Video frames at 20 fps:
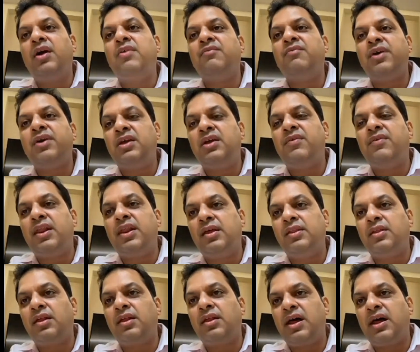done very well
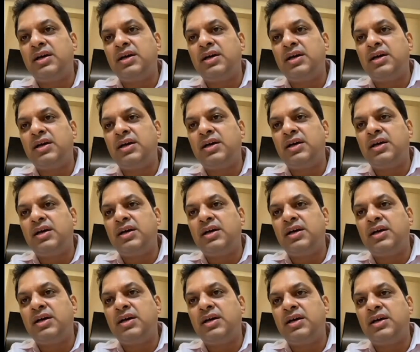in the last 1 to 3
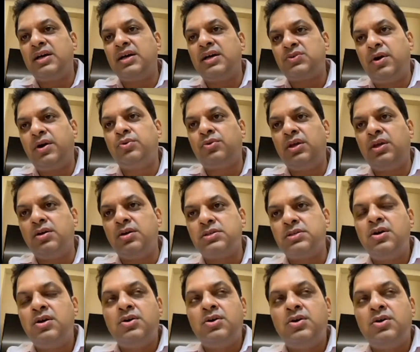years.
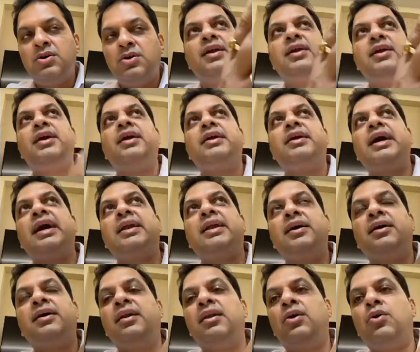So one can take
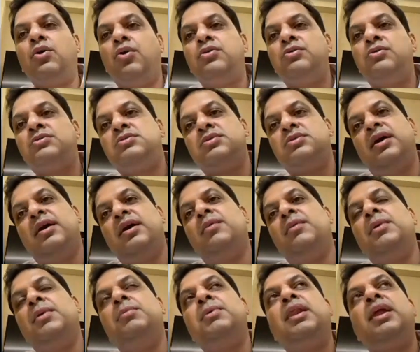tactical calls
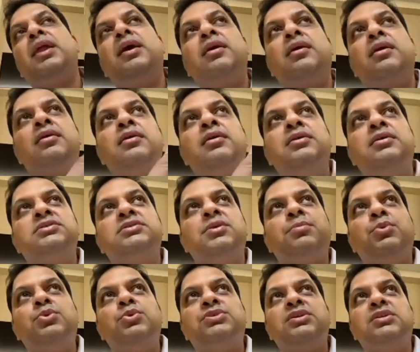and maybe like
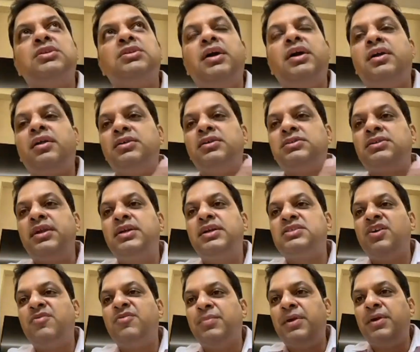supposing the interest
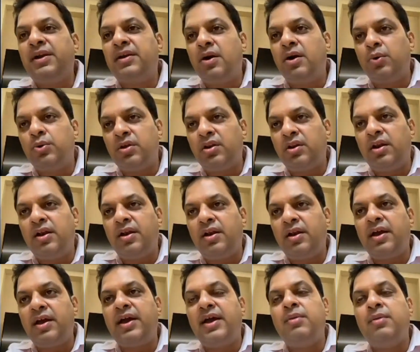rates have peaked out in
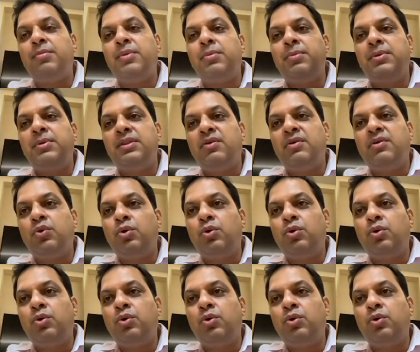India and maybe there